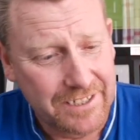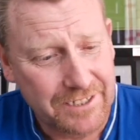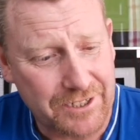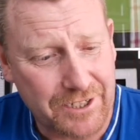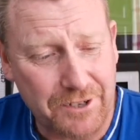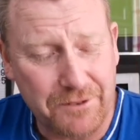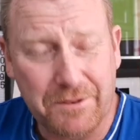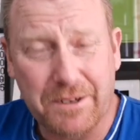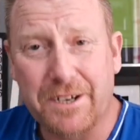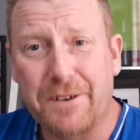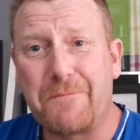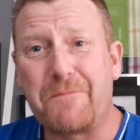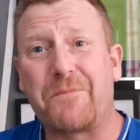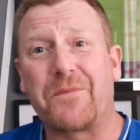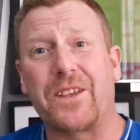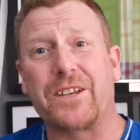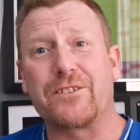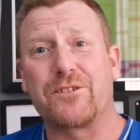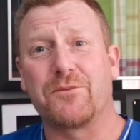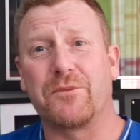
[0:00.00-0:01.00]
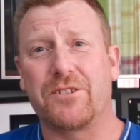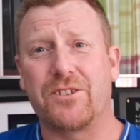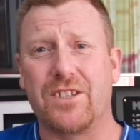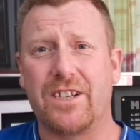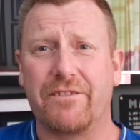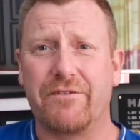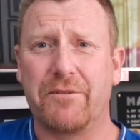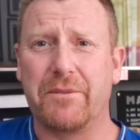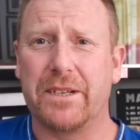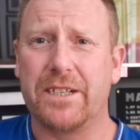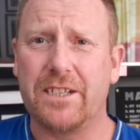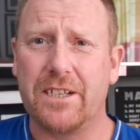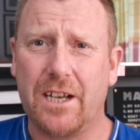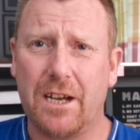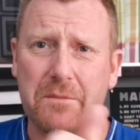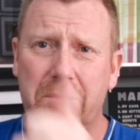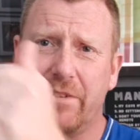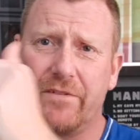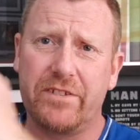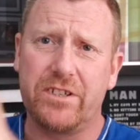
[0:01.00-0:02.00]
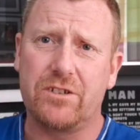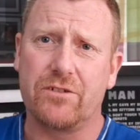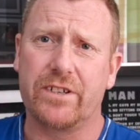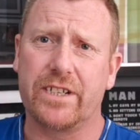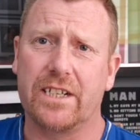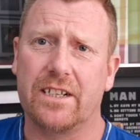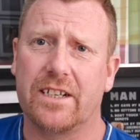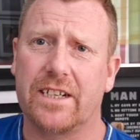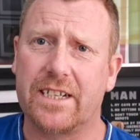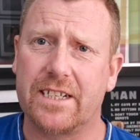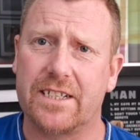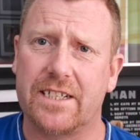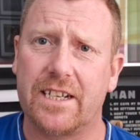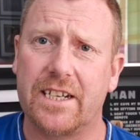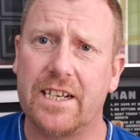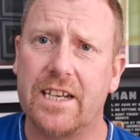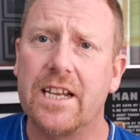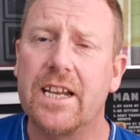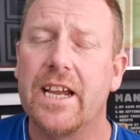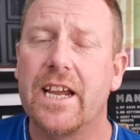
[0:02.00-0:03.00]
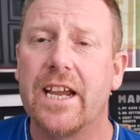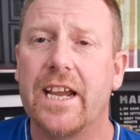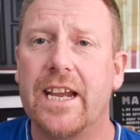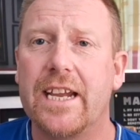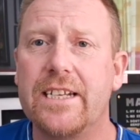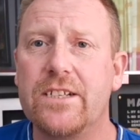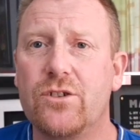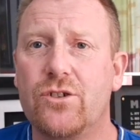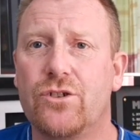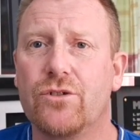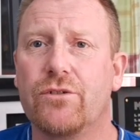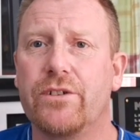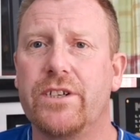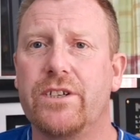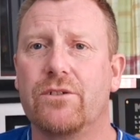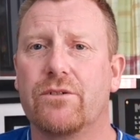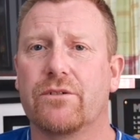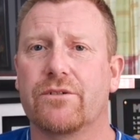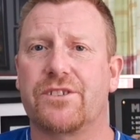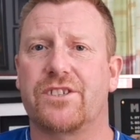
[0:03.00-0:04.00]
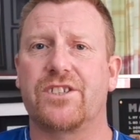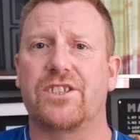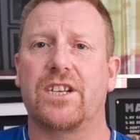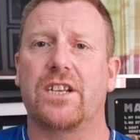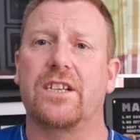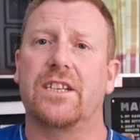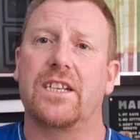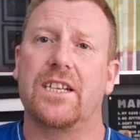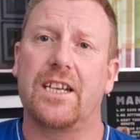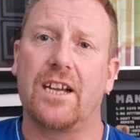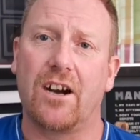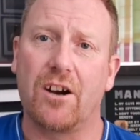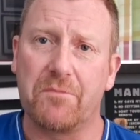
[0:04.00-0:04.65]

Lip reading: So thanks for watching, everyone. I hope you've enjoyed it. Like I say, enjoy your Sunday.